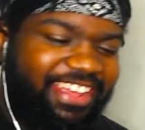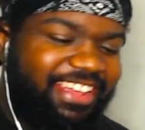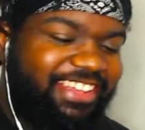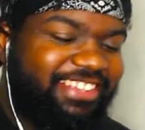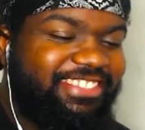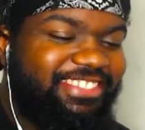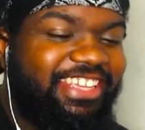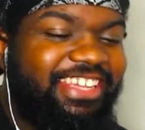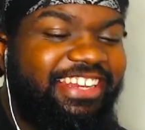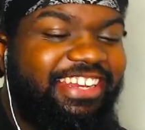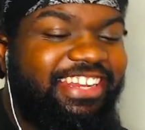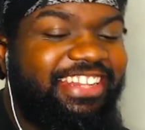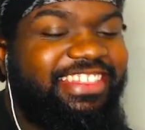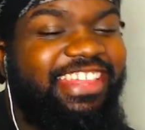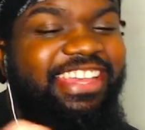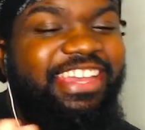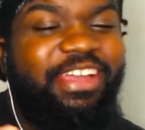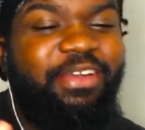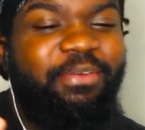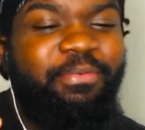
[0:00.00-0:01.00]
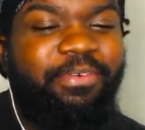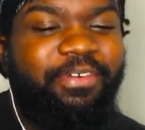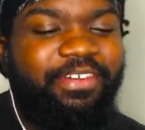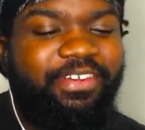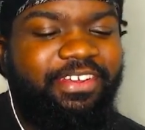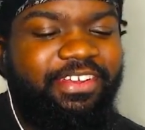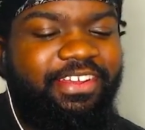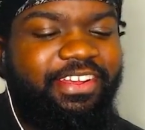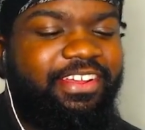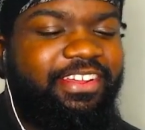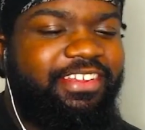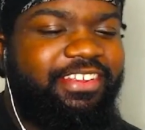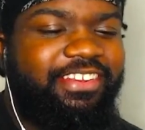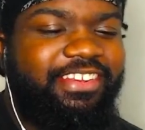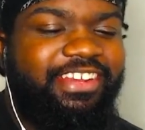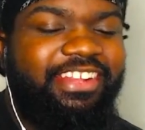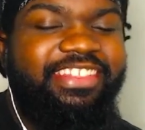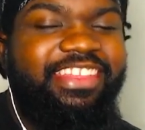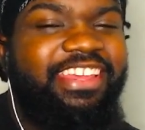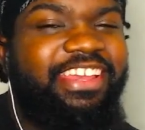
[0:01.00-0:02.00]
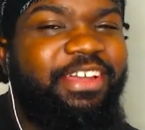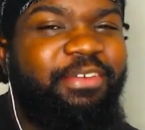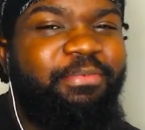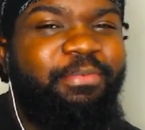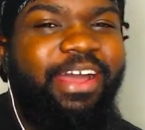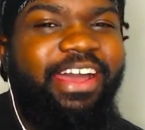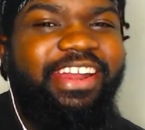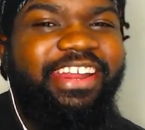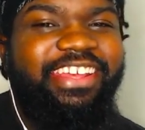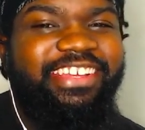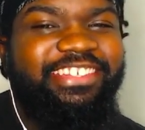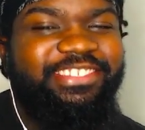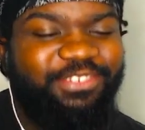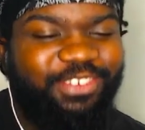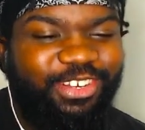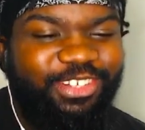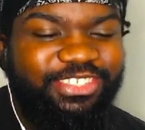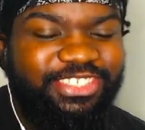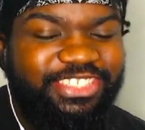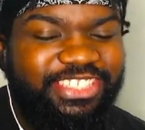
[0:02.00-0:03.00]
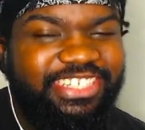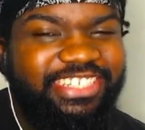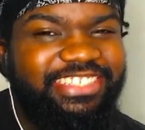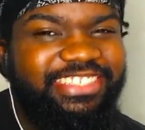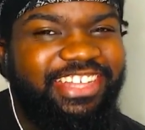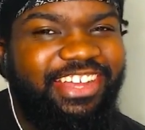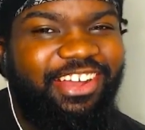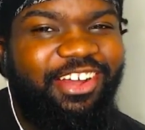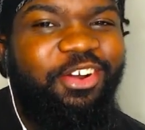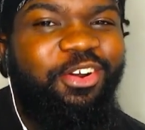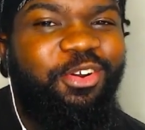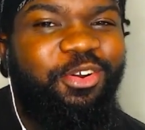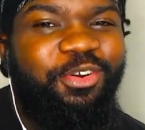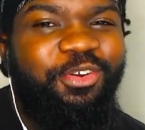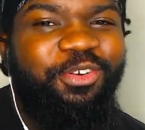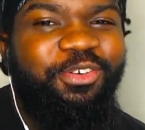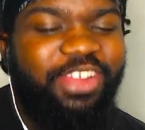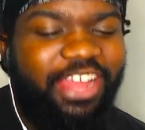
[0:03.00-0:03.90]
See, the thing, the thing about it is Roshi is old.